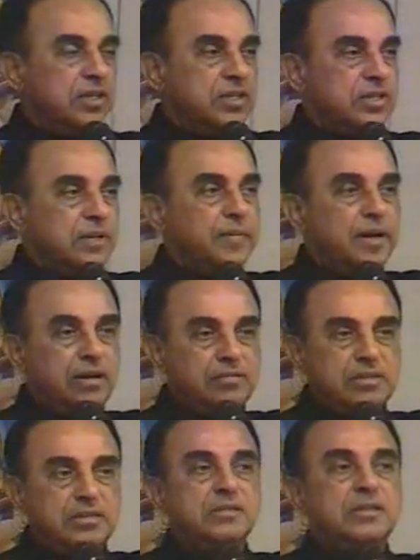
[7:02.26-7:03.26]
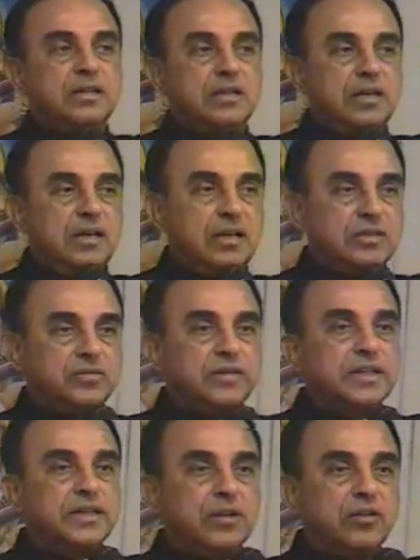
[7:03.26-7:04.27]
is about
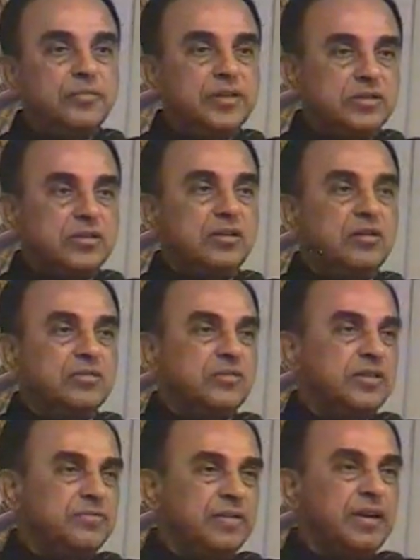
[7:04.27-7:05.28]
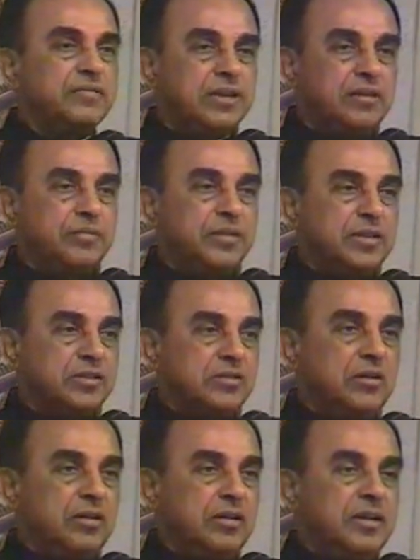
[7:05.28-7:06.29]
20 kilometers long, 25 kilometers
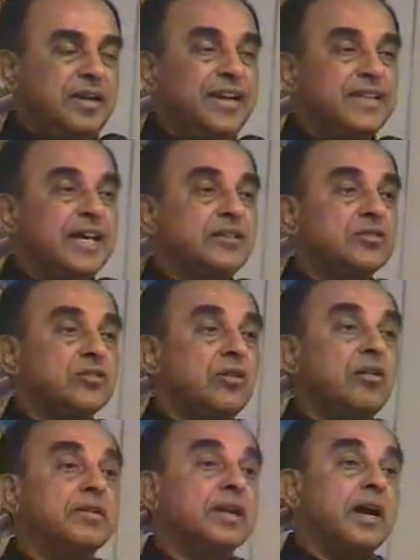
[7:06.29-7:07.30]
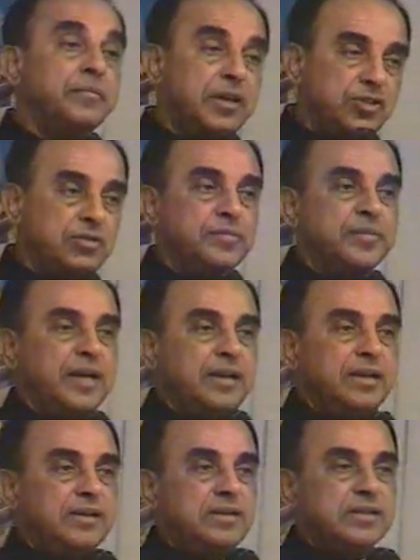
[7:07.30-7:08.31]
long. That's called Rameshwaram
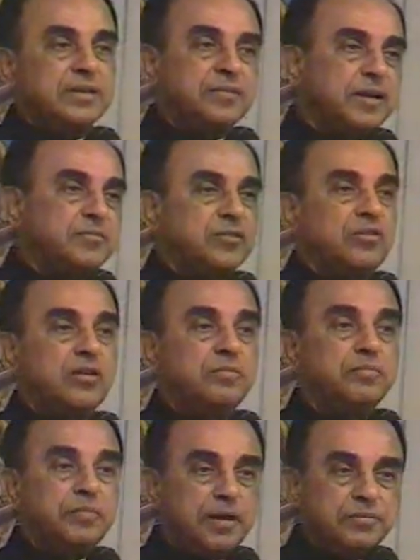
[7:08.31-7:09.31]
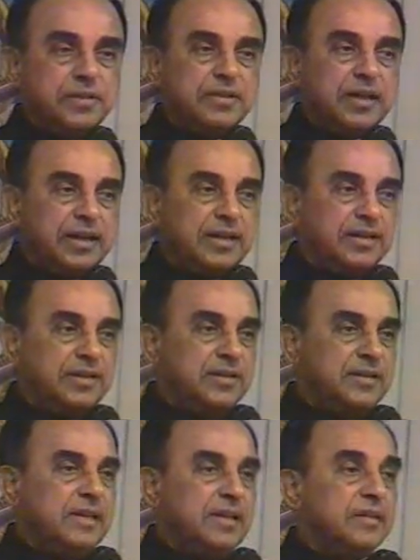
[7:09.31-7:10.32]
Island, sometimes called Pamban Island,
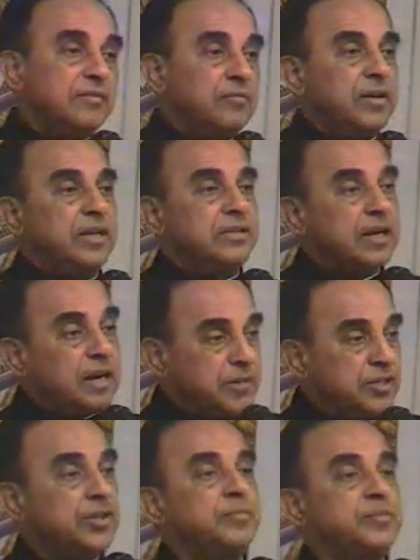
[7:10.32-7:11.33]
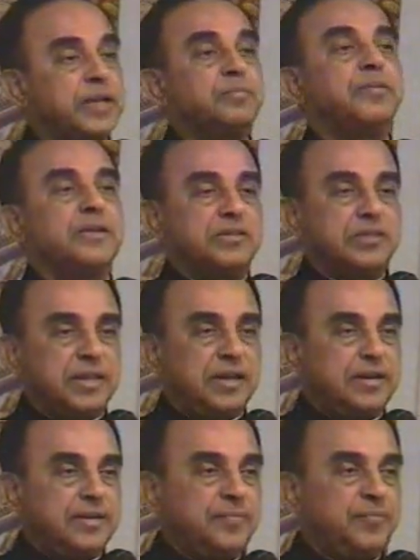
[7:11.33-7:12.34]
where the Rameshwaram temple is
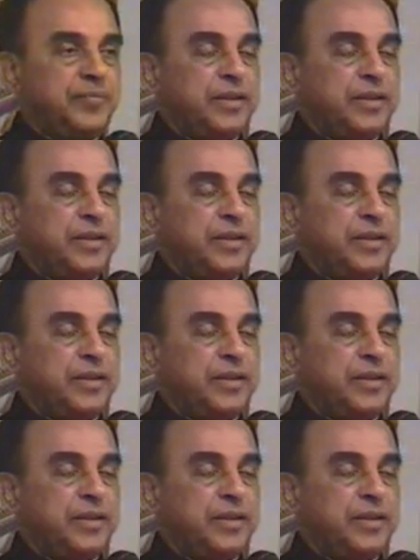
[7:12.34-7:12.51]
there.